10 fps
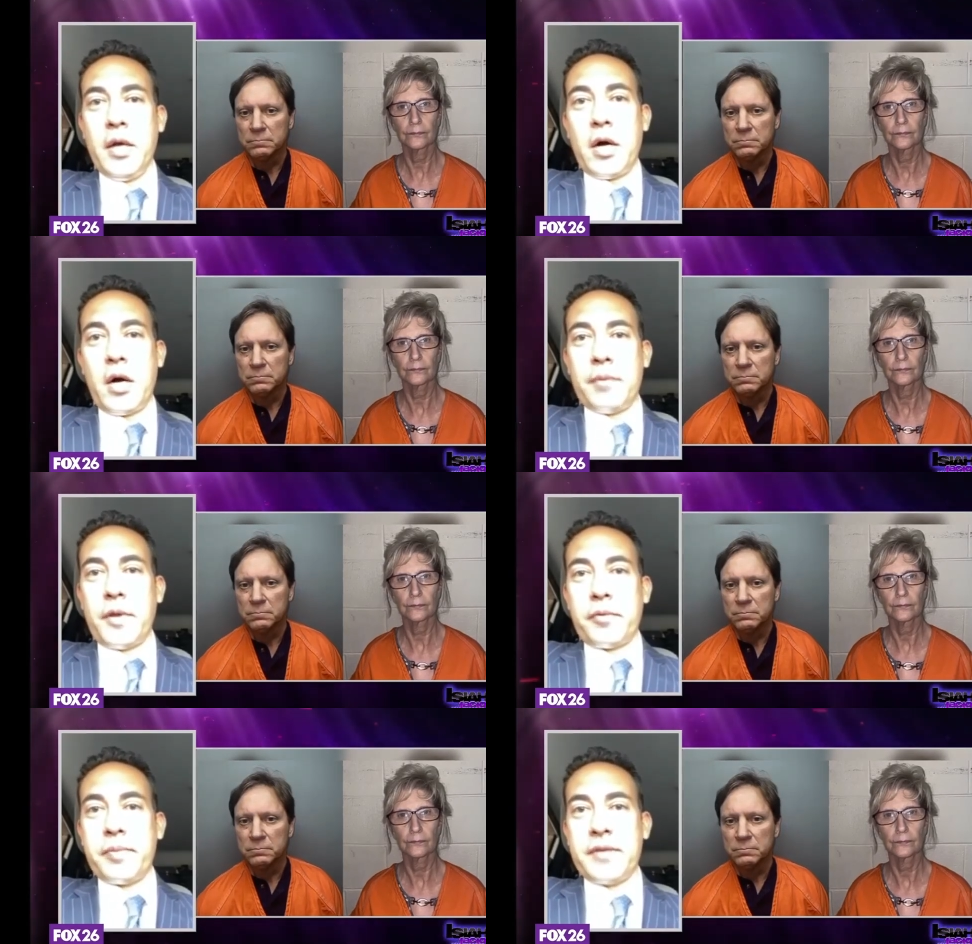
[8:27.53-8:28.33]
Speaker 1: um, that
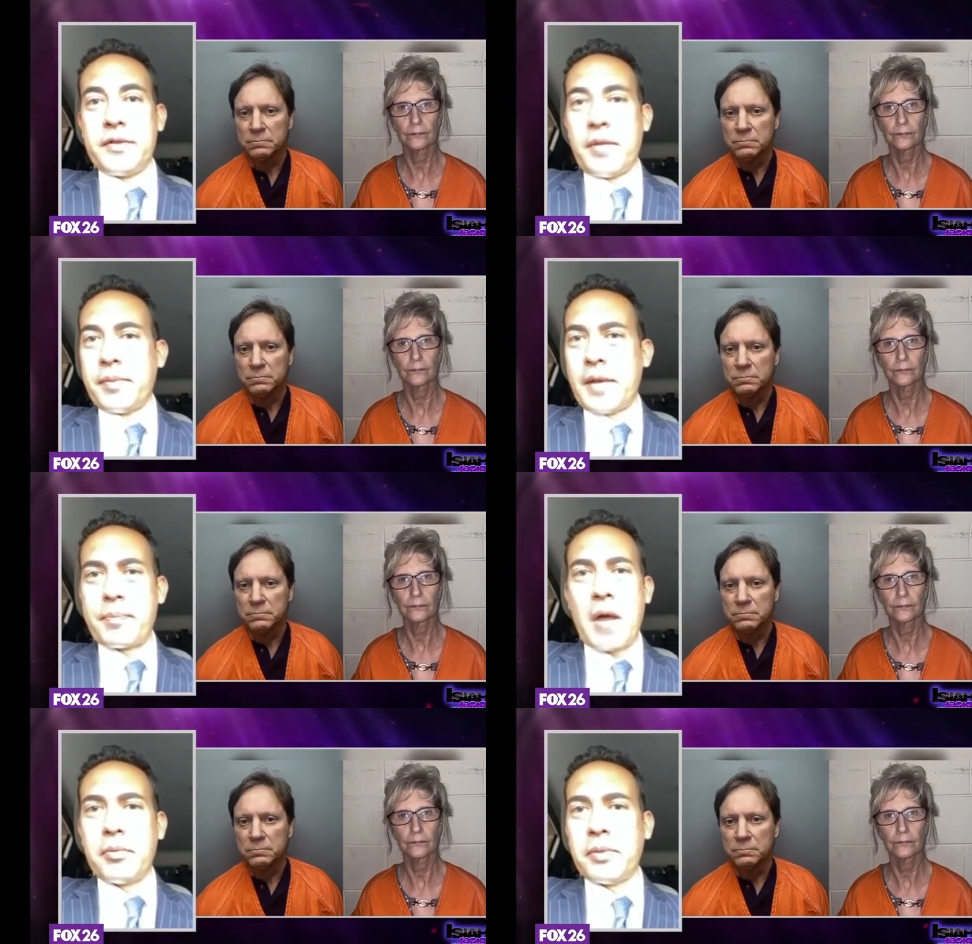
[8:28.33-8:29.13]
will be set. But that
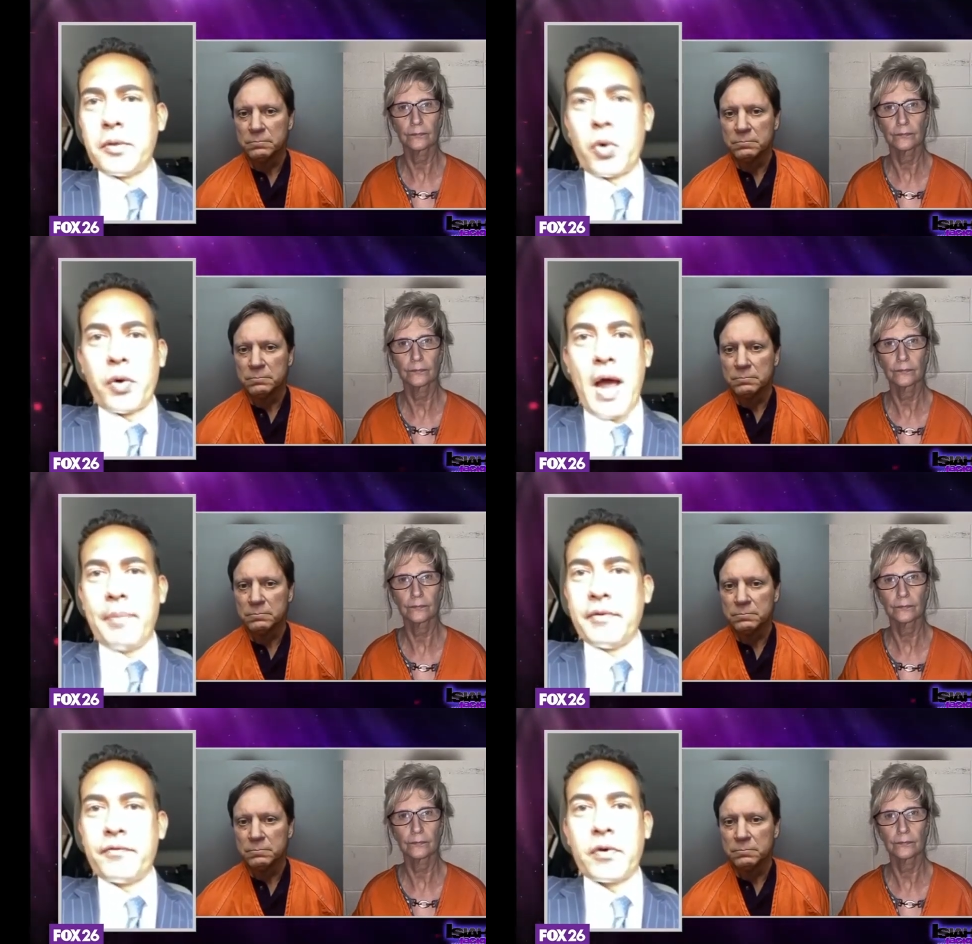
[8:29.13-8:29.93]
probably won't
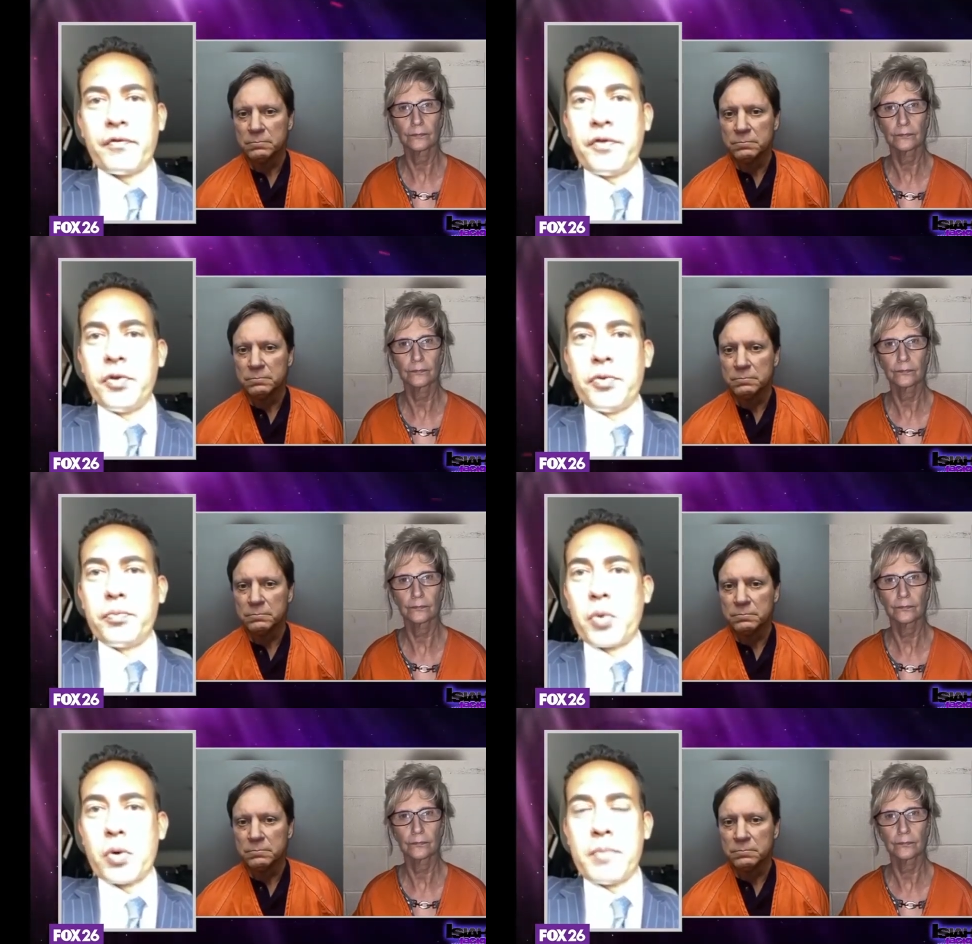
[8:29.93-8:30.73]
happen for a few
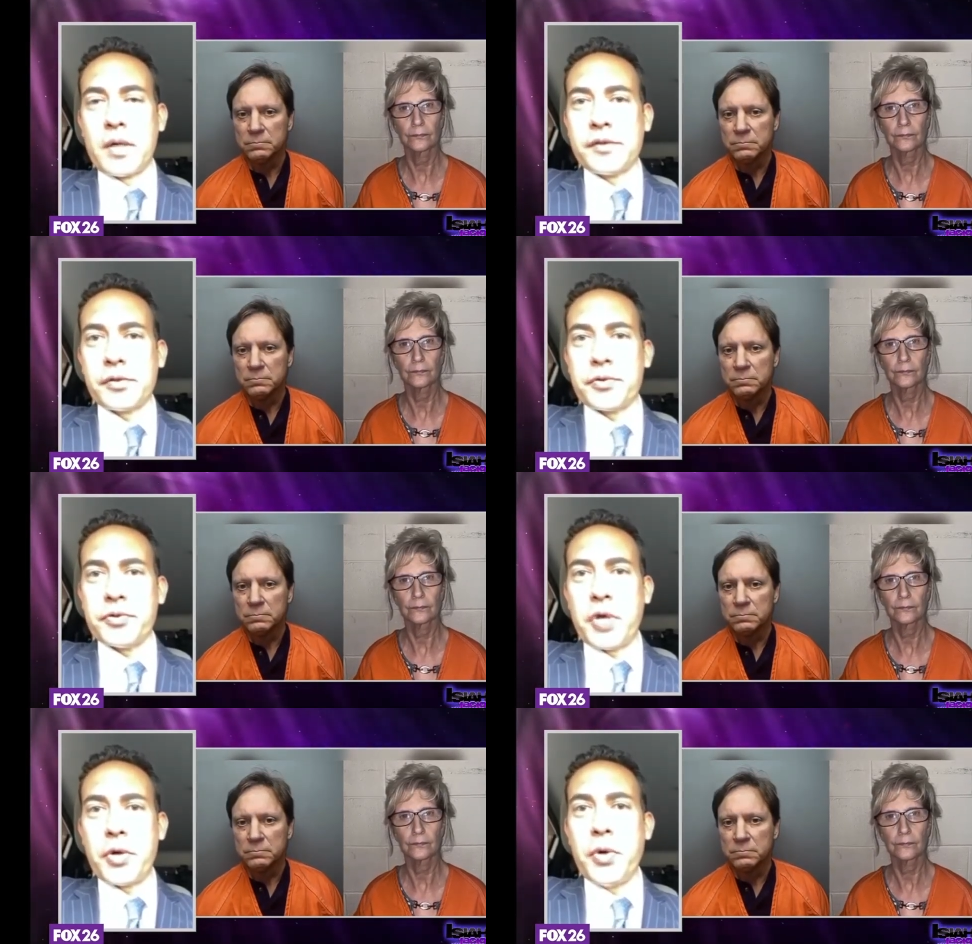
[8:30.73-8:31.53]
more months or
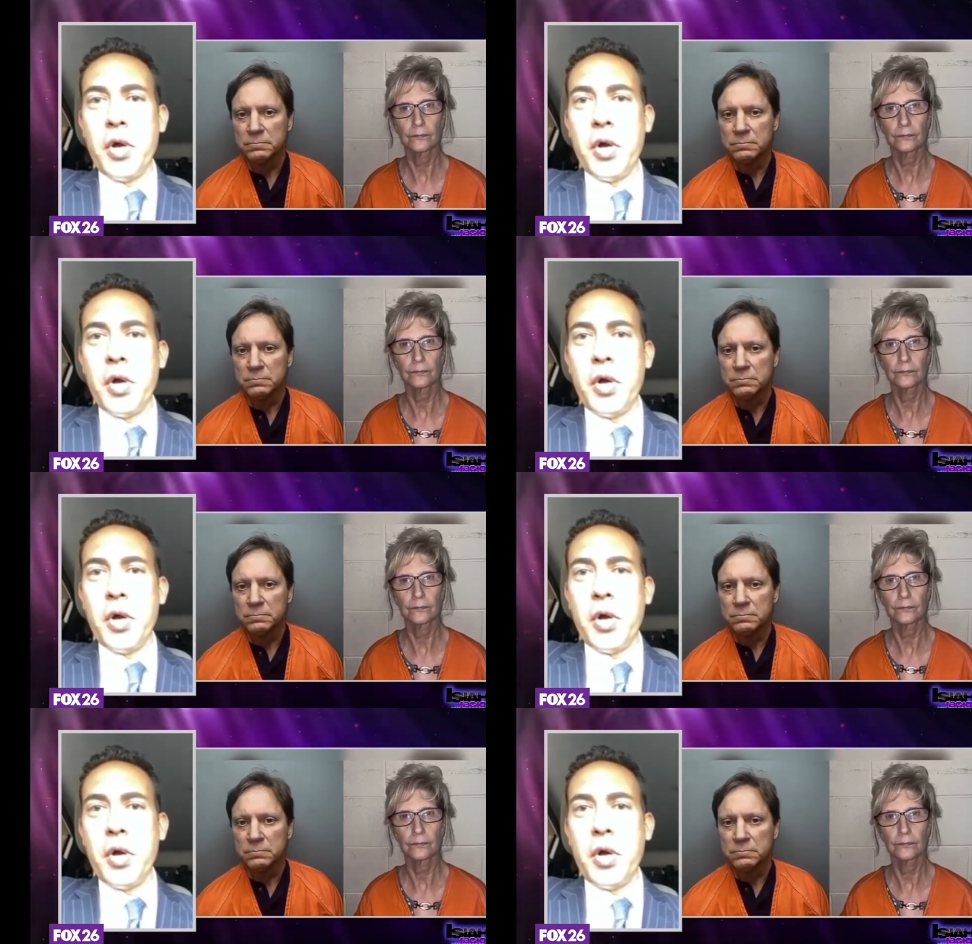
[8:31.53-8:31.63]
so.